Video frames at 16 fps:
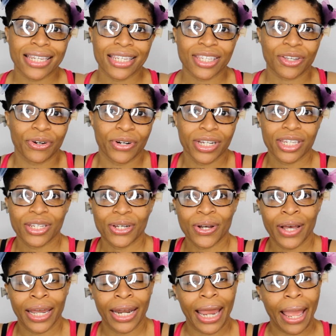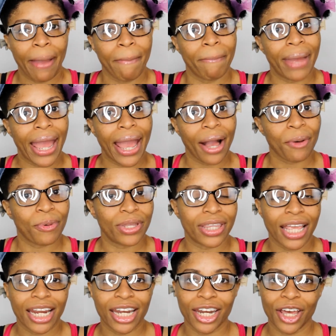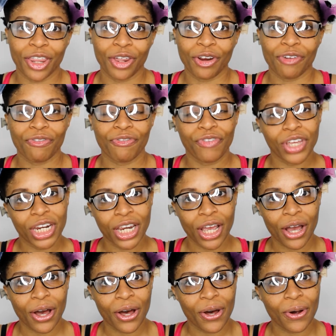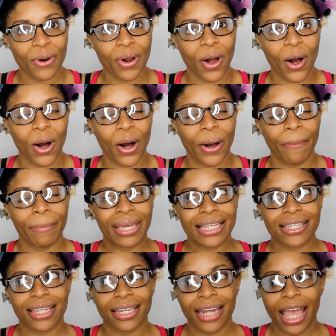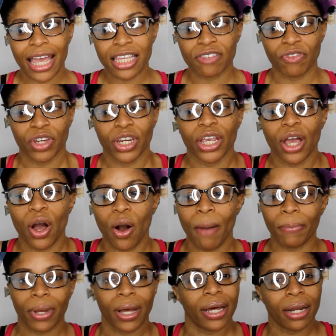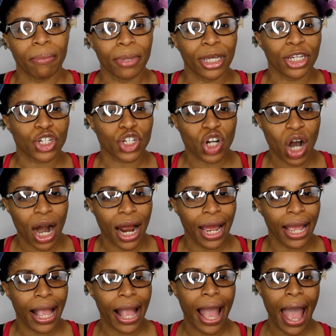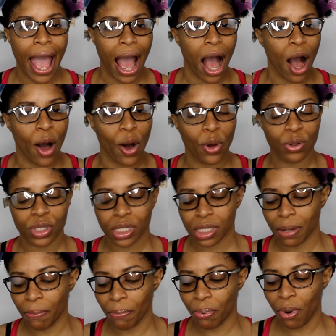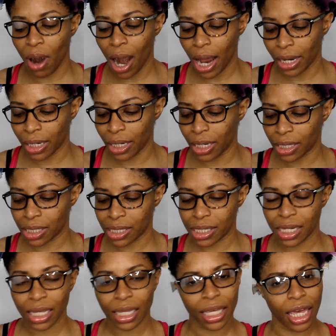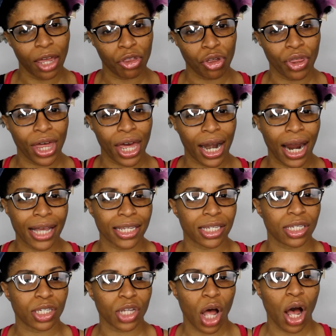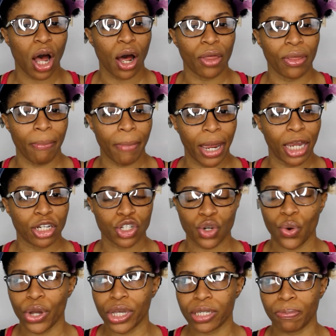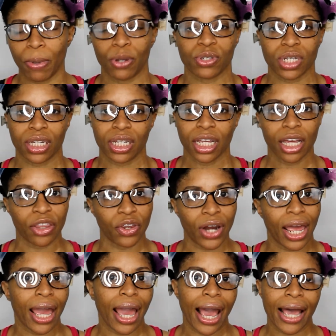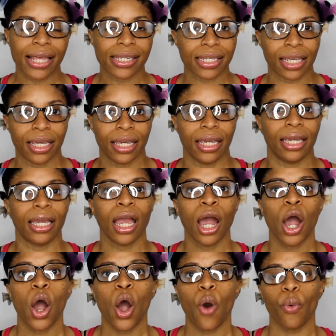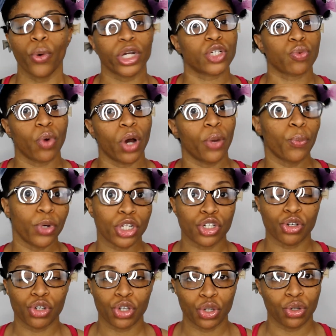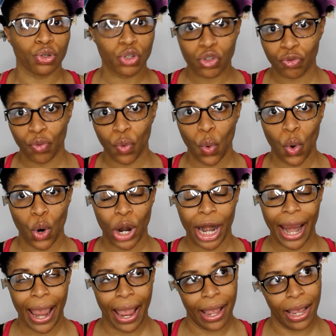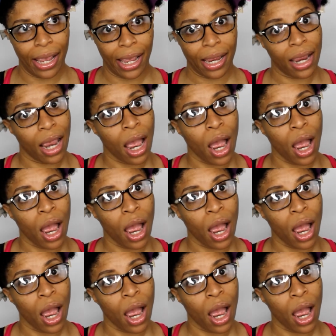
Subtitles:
Crystal, and I am back with another video. In today's video, I'm going to be trying out some products together that I saw the Main Choice posted the other day asking which one would you use for a